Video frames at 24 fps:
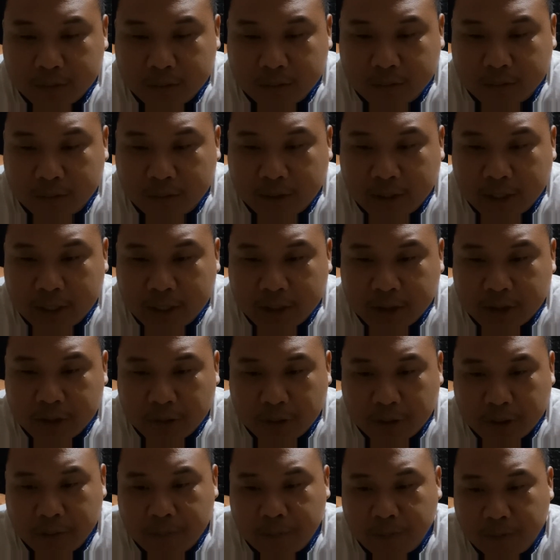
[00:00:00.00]
when I
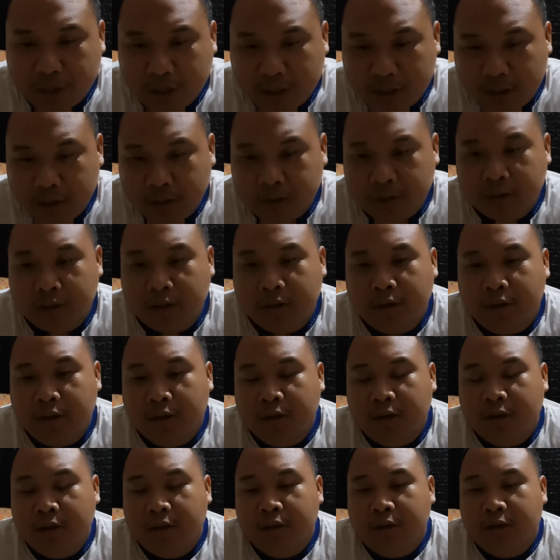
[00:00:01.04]
saw him dead,
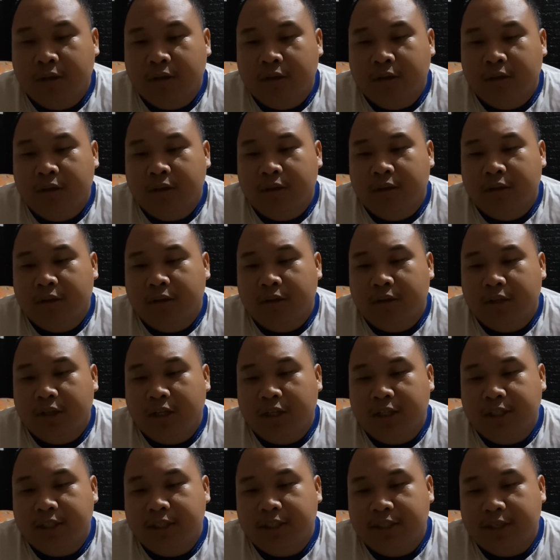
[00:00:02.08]

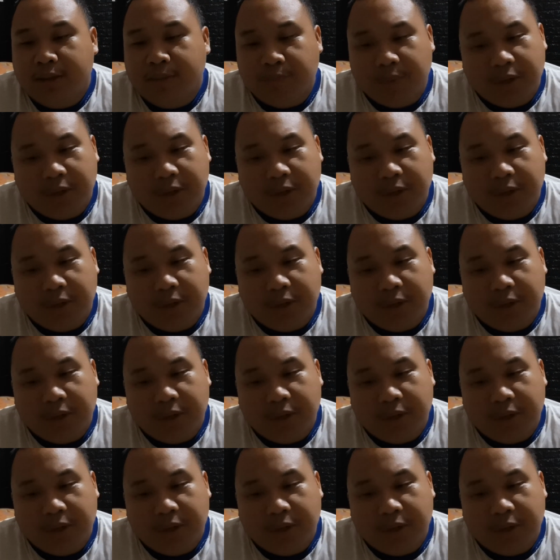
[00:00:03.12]
it's